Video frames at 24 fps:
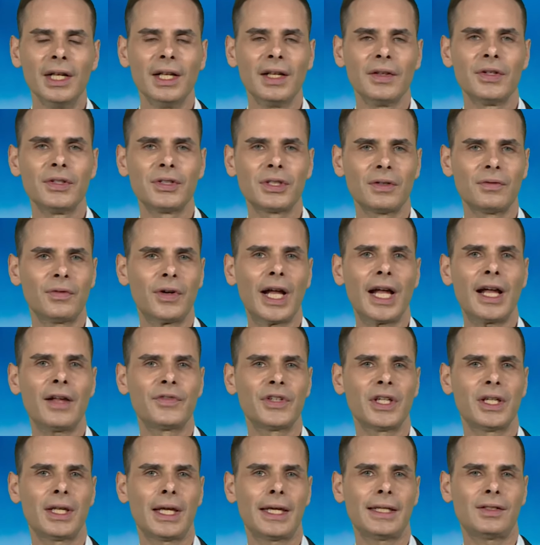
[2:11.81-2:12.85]
is involved
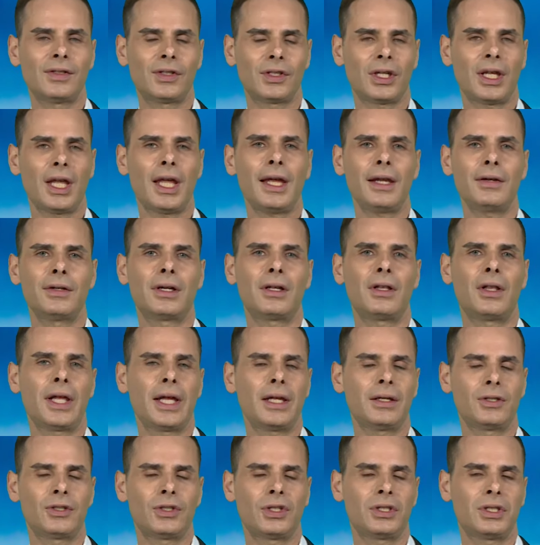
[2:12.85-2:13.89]
in a scandal
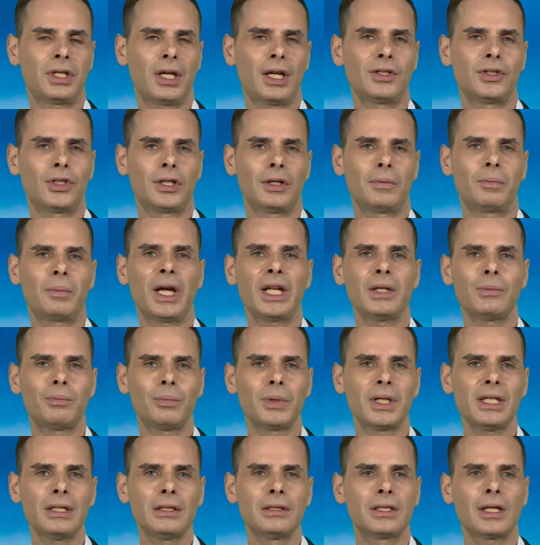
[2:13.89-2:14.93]
and its attention might
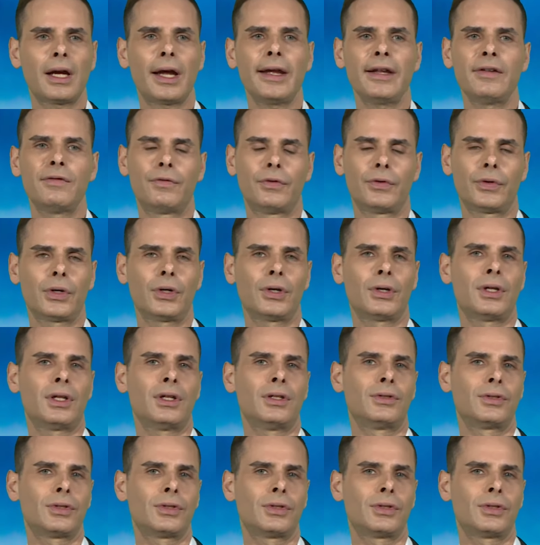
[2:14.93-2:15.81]
be diverted.